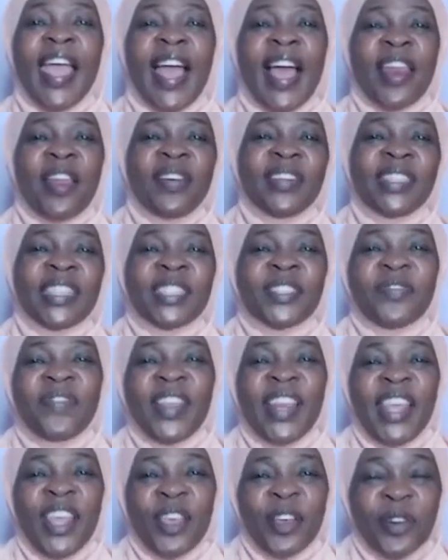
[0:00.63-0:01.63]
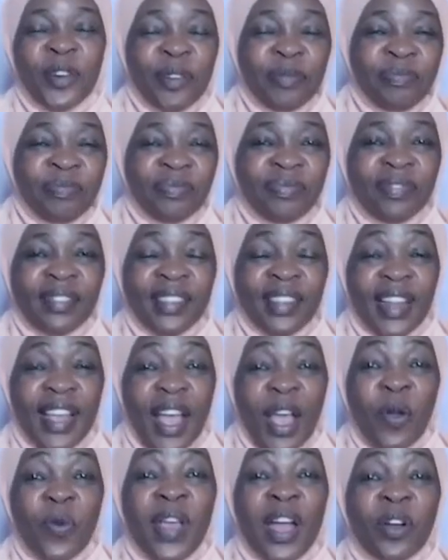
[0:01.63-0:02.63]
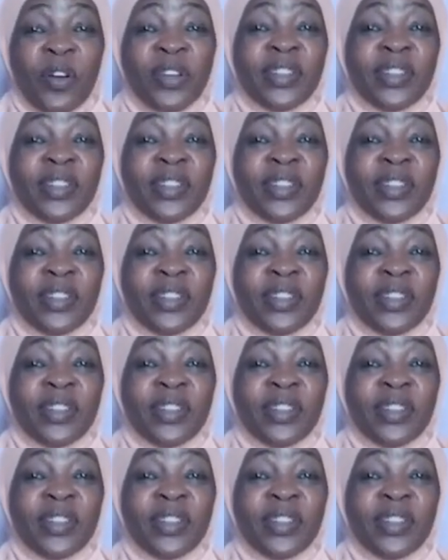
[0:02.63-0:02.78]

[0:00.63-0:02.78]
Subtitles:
Along this video, we are